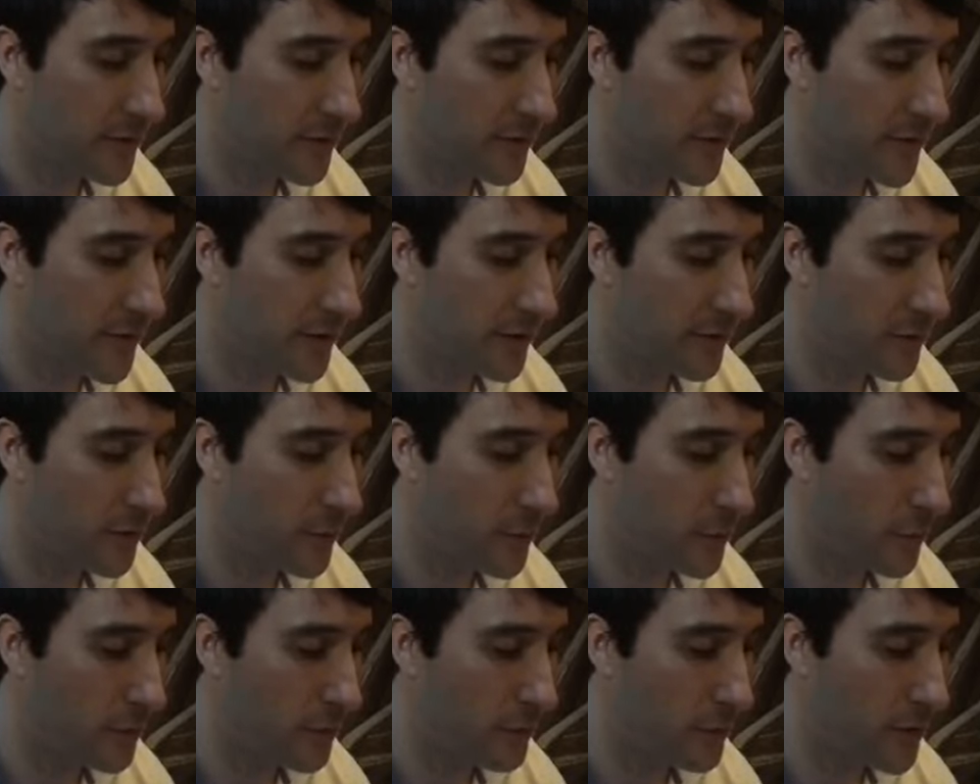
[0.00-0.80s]

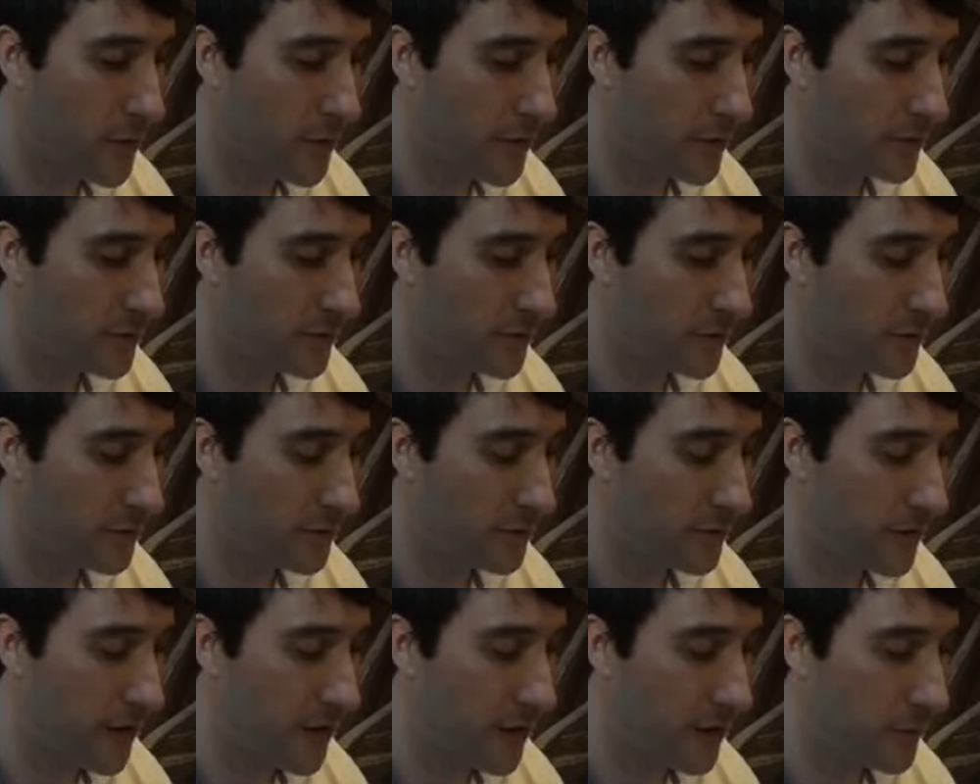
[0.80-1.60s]
Therefore, do not
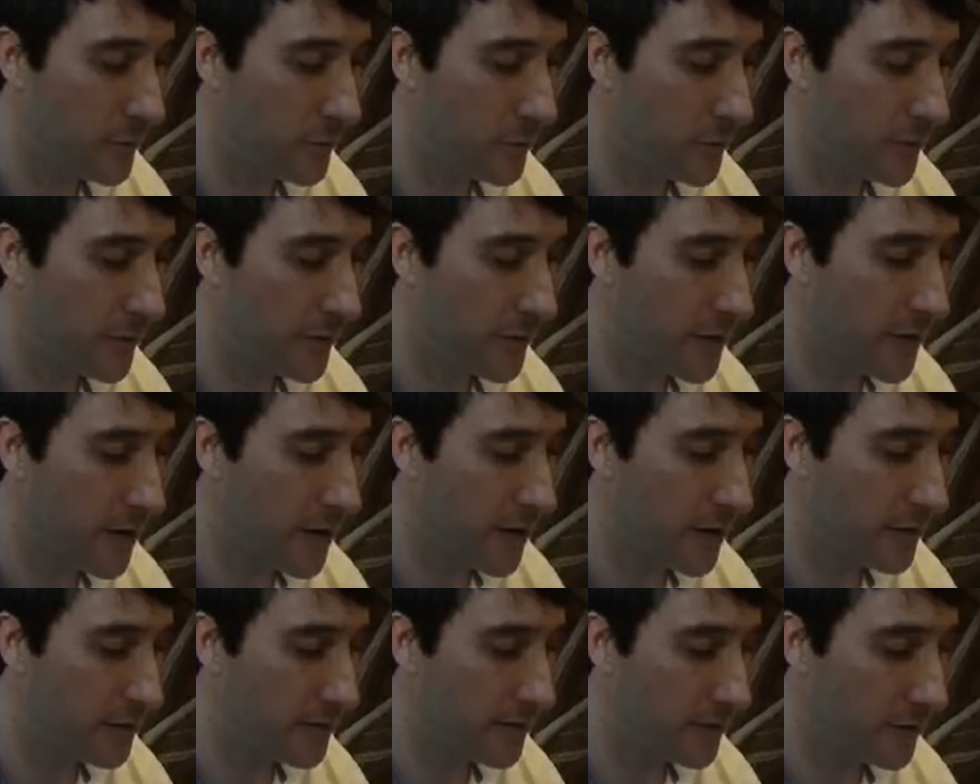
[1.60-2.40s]
associate with a
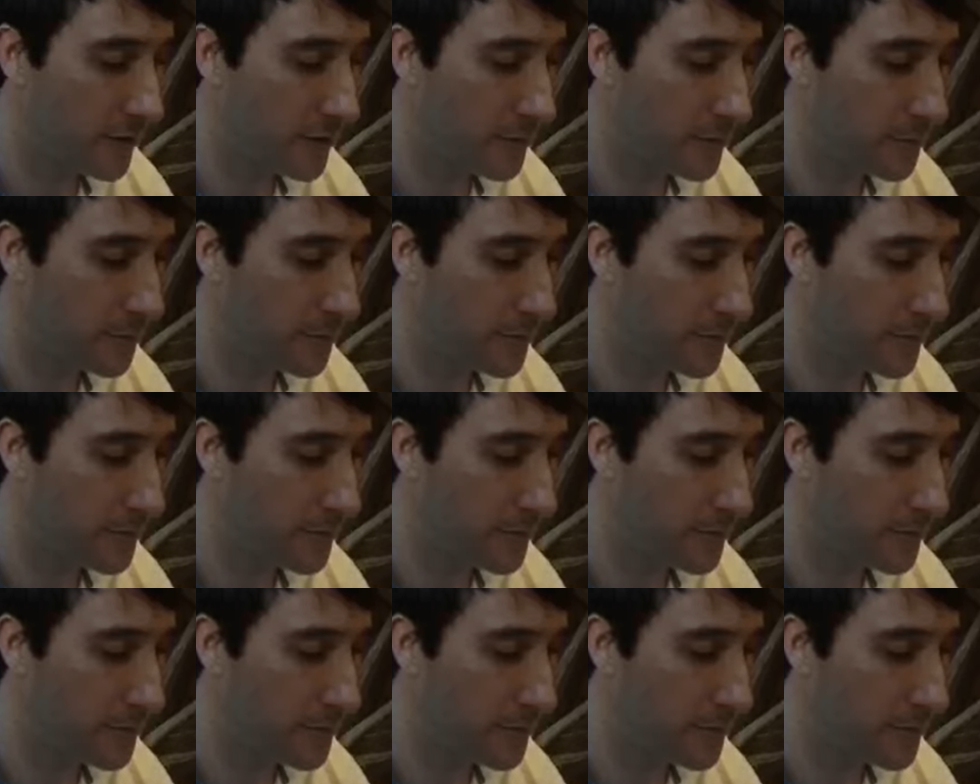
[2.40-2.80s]
gossip.